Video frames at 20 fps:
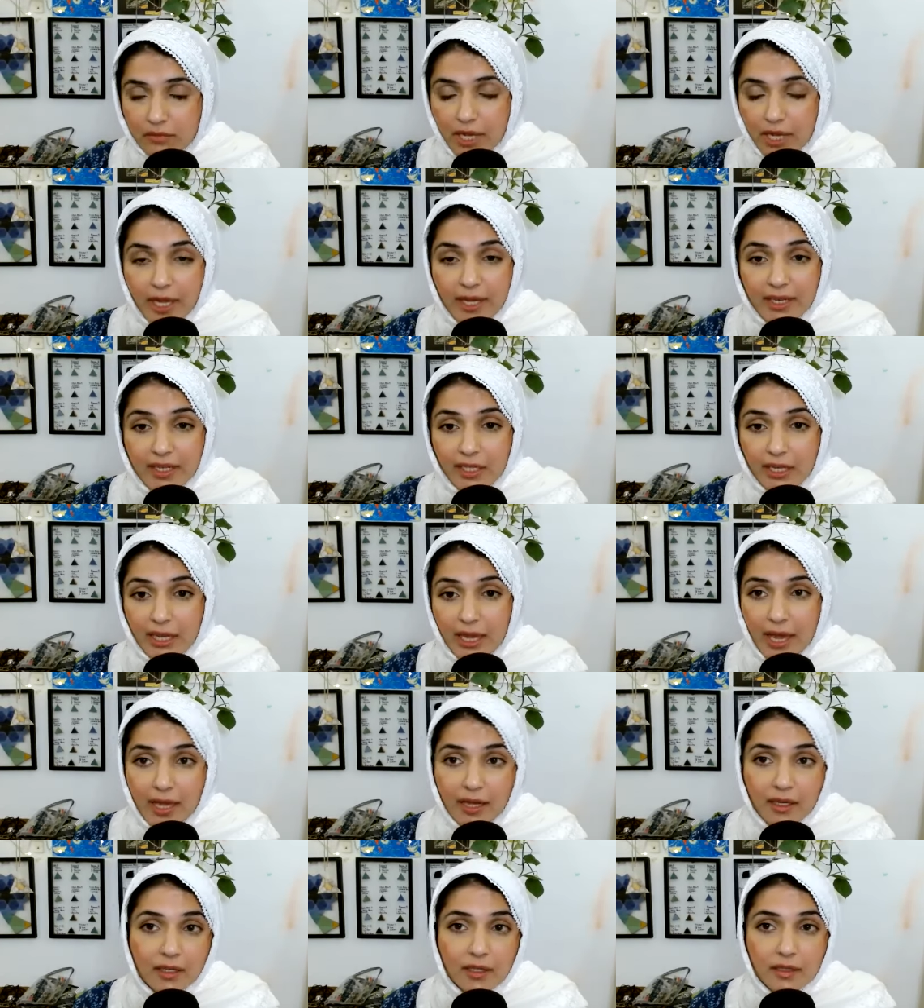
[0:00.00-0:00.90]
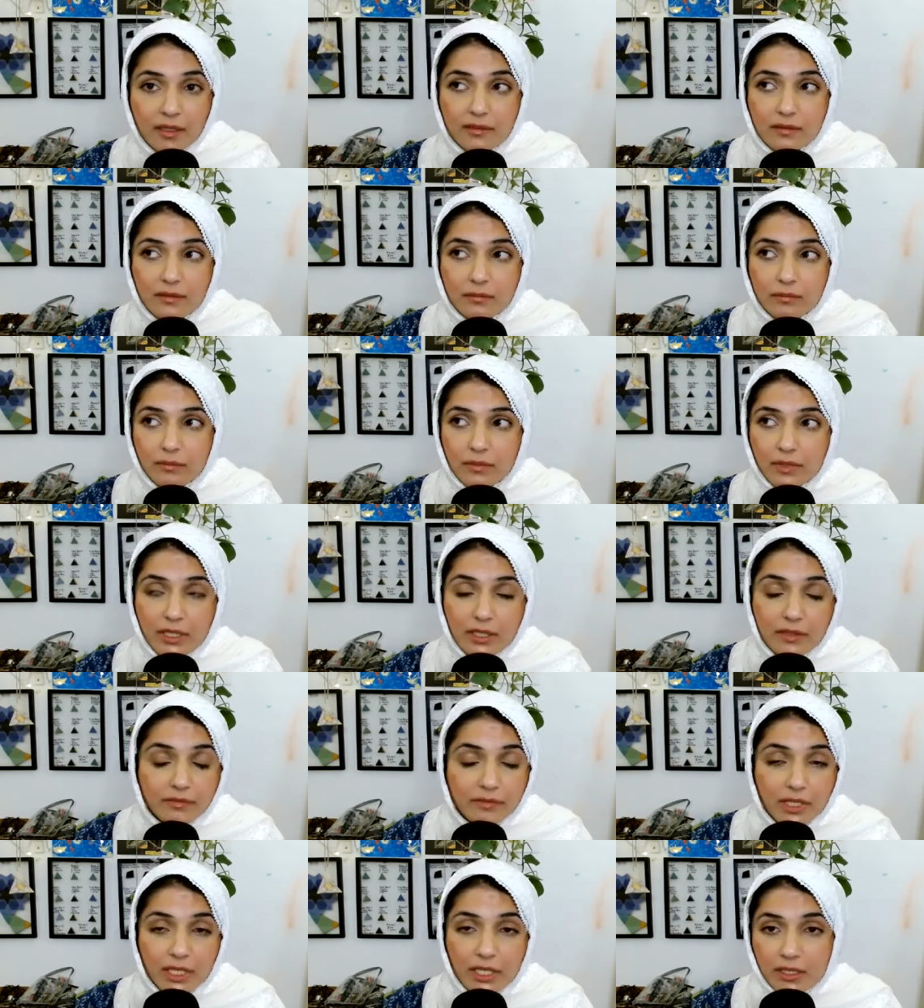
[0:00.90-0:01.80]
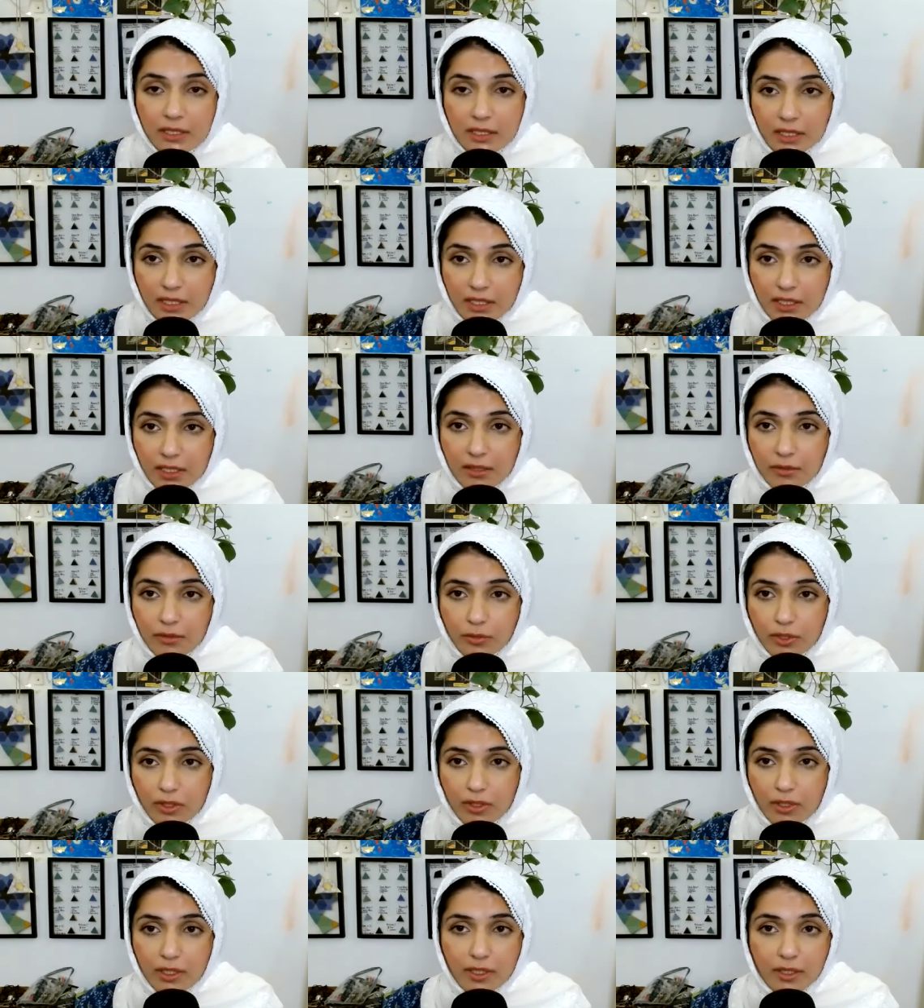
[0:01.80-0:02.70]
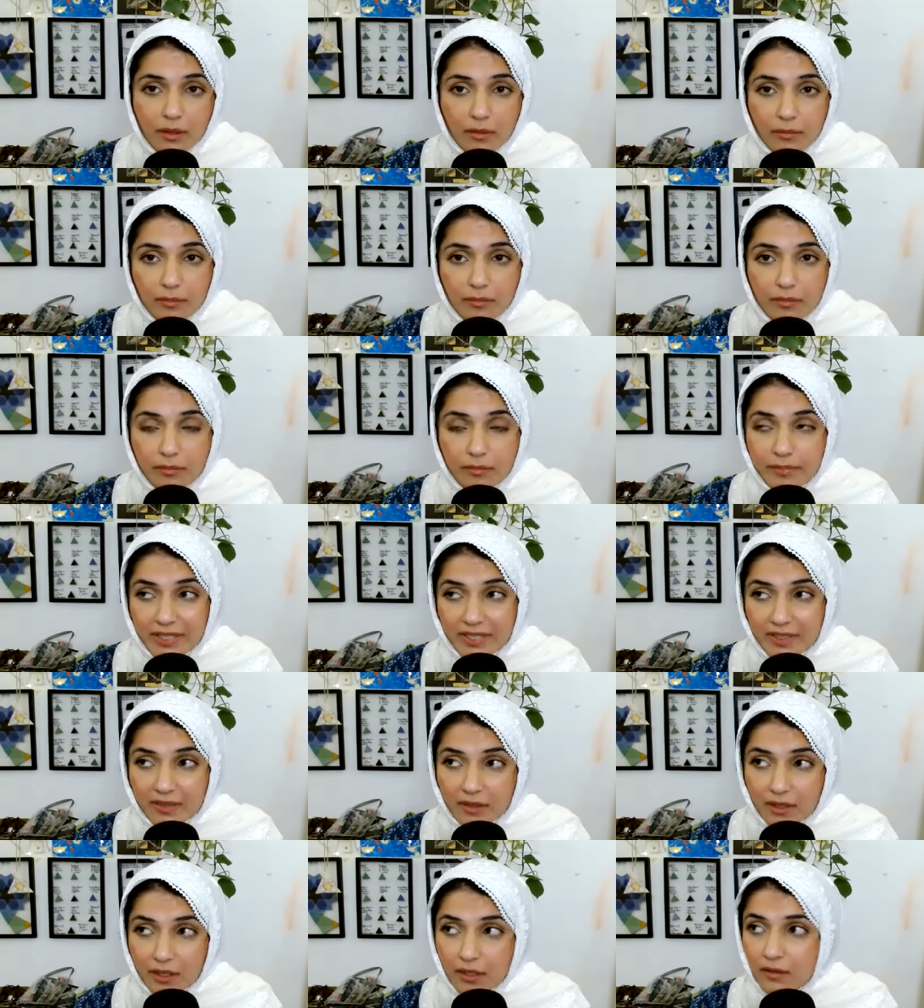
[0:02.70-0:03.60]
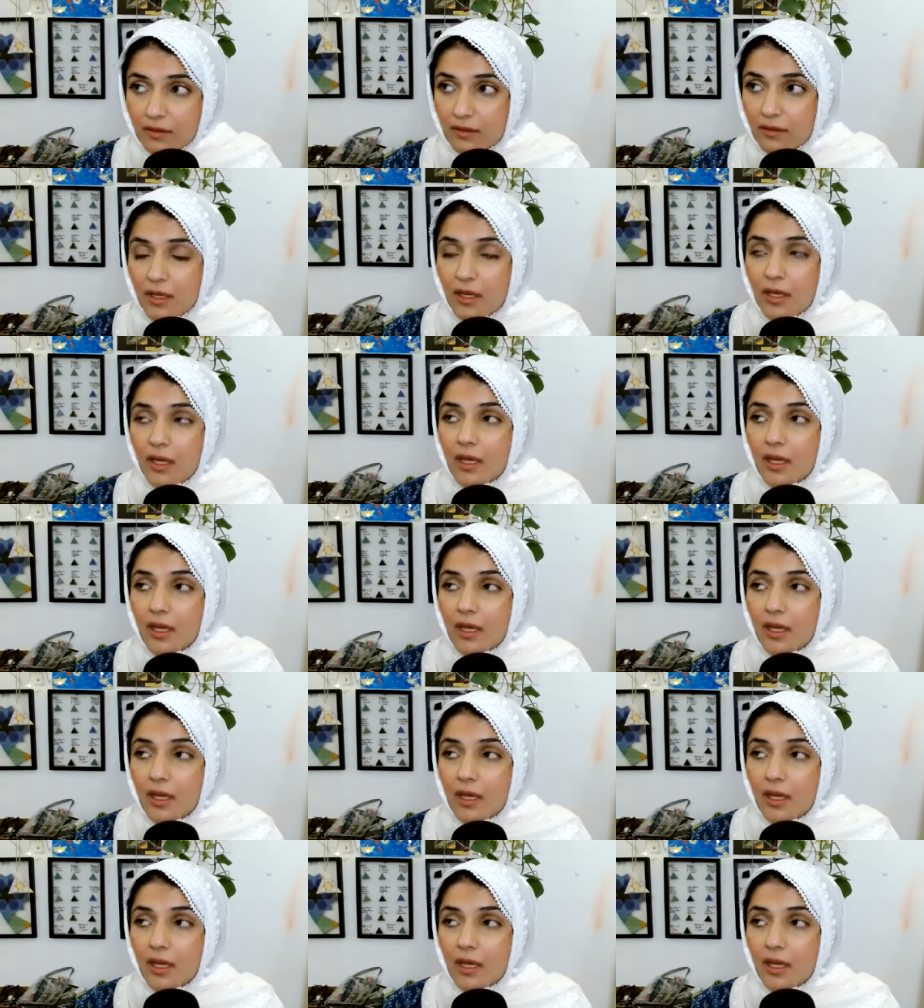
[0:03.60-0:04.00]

and he had his evening tea with a little biscuits.